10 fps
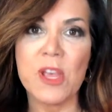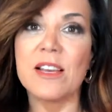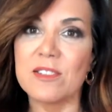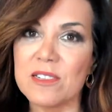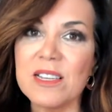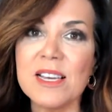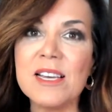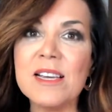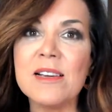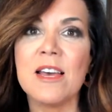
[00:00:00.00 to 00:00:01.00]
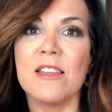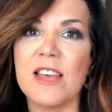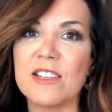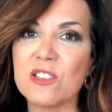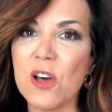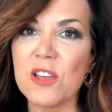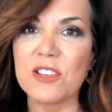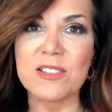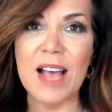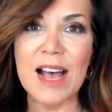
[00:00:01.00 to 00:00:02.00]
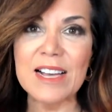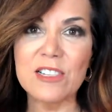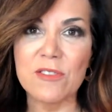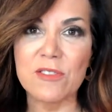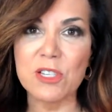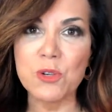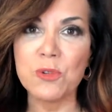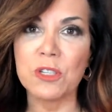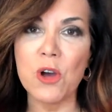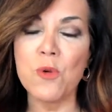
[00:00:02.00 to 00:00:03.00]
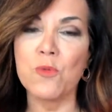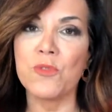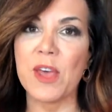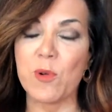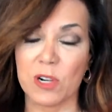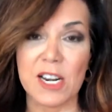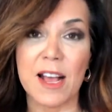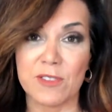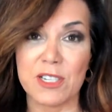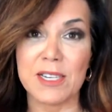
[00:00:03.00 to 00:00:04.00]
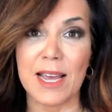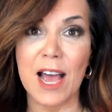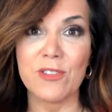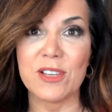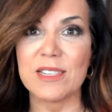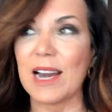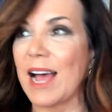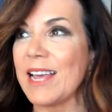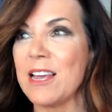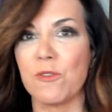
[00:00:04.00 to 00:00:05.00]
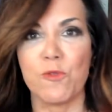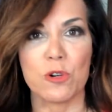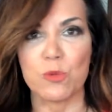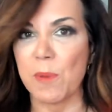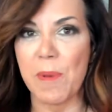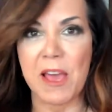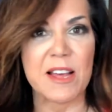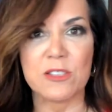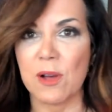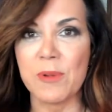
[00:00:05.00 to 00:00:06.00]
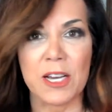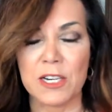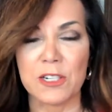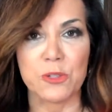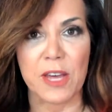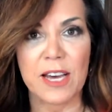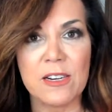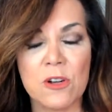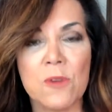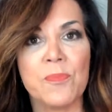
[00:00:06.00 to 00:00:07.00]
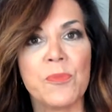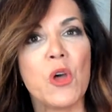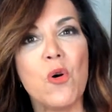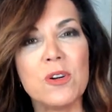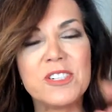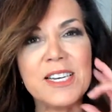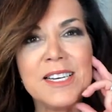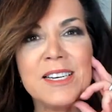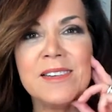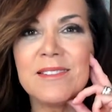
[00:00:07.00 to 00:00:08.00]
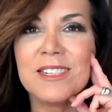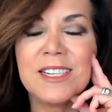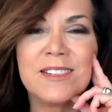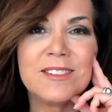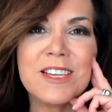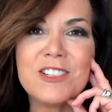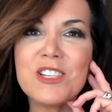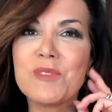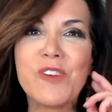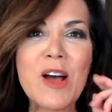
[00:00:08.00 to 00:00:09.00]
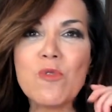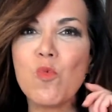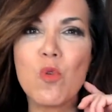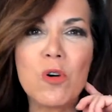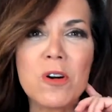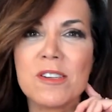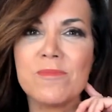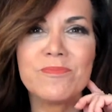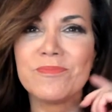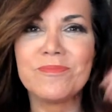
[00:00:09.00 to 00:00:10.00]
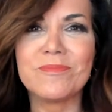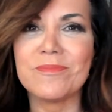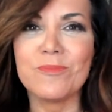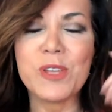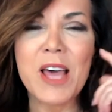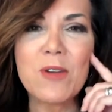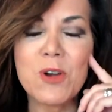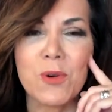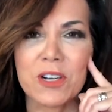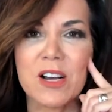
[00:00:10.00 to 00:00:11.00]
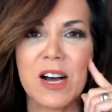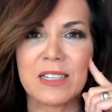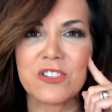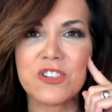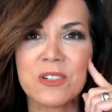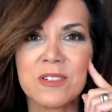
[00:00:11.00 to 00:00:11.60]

C, they saw the size of the student loan they were going to have to take out and they said, I can't afford to repay that, so I'm not going to do that. Or D, they just found work without going to college.